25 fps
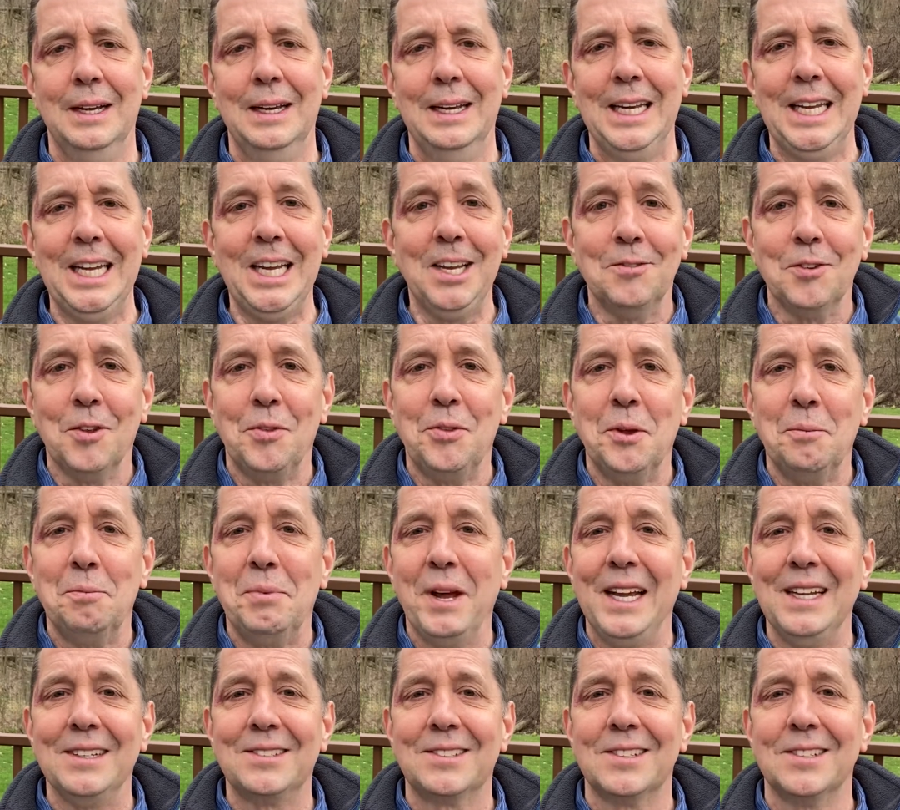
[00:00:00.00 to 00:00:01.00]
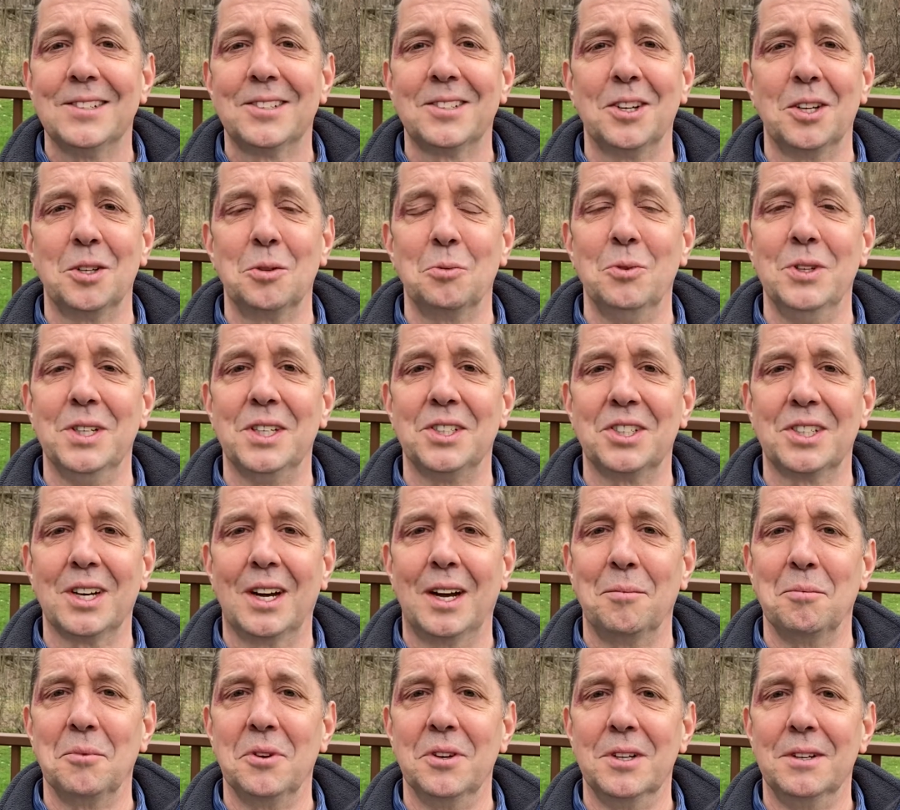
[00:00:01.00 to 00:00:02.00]
even the basis on which
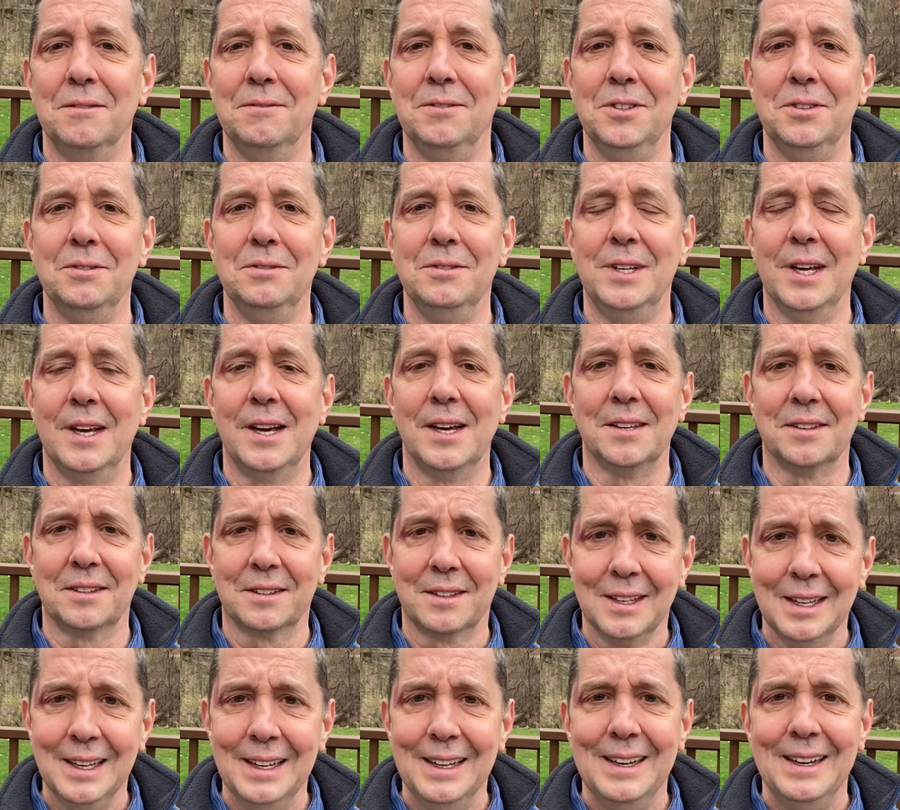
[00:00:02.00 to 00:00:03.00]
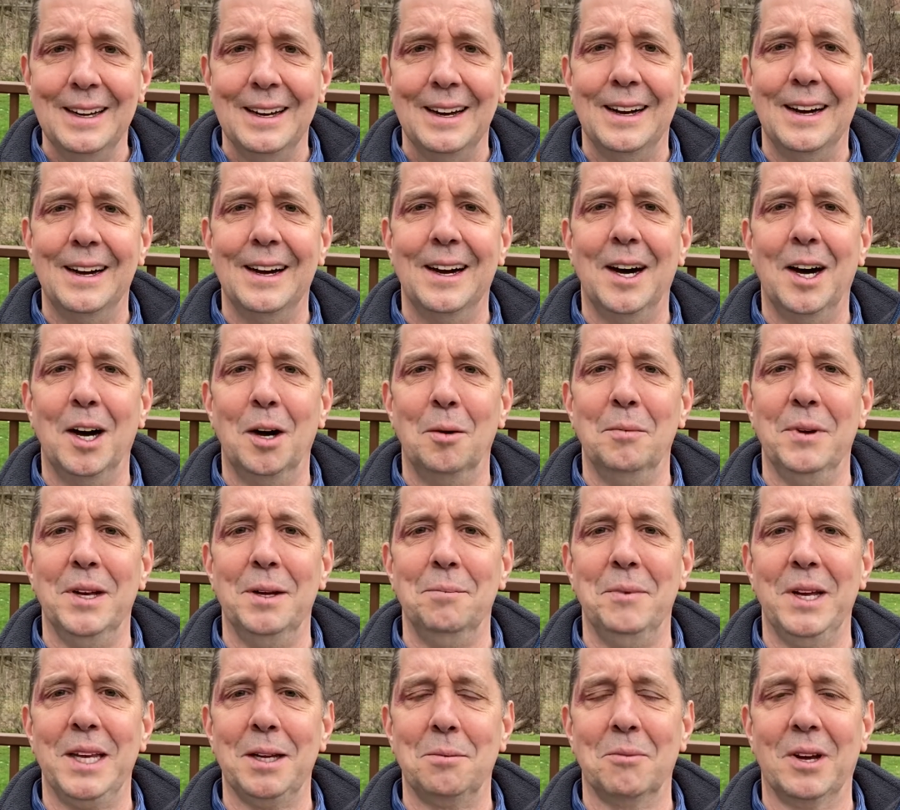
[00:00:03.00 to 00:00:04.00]
I'm going to view death and
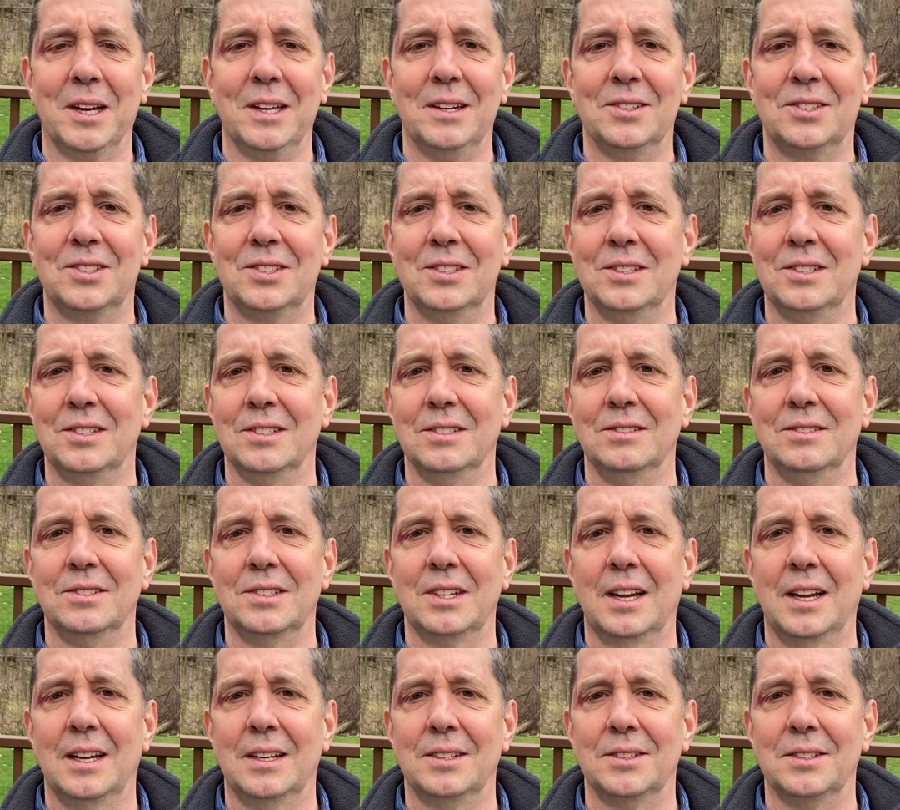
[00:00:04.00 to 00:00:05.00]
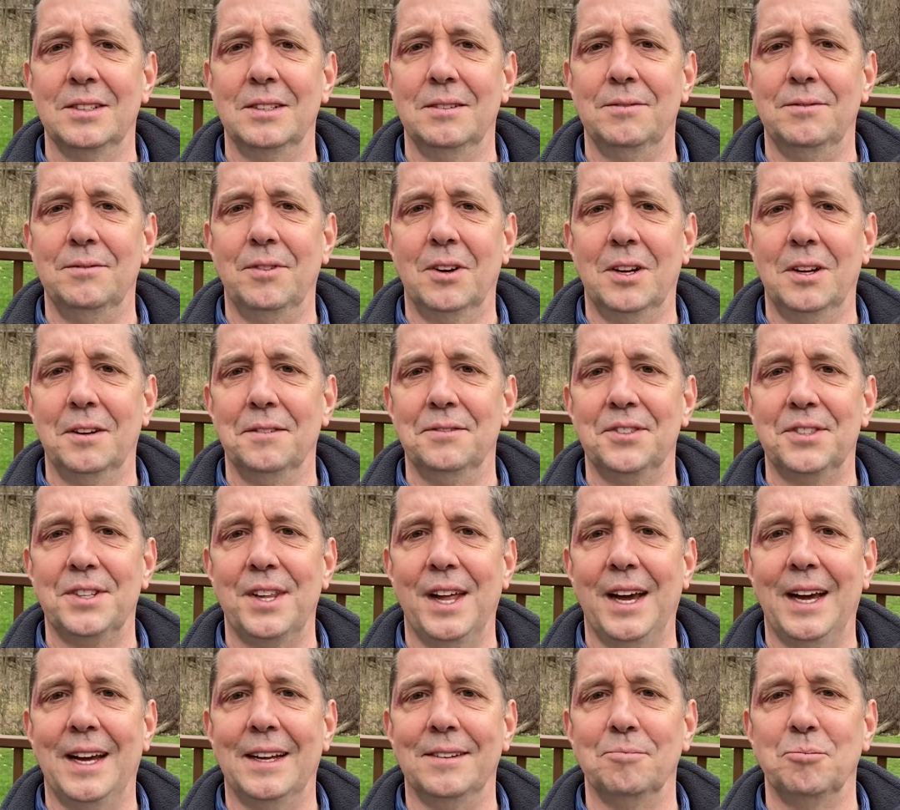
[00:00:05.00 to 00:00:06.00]
make my decisions as it involves
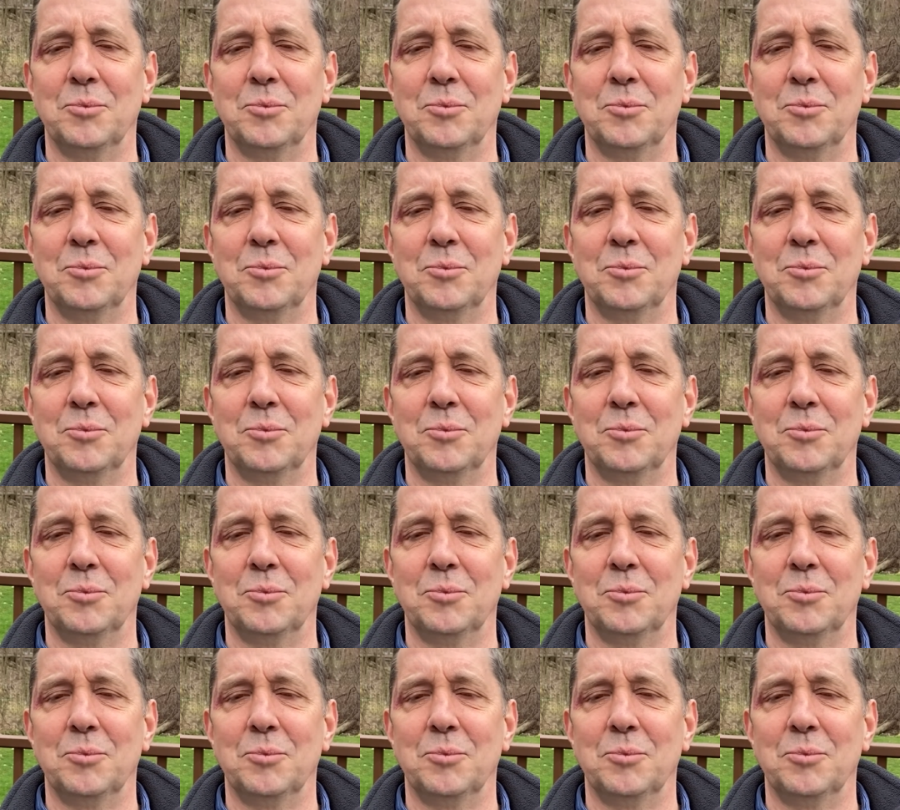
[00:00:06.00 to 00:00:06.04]
that.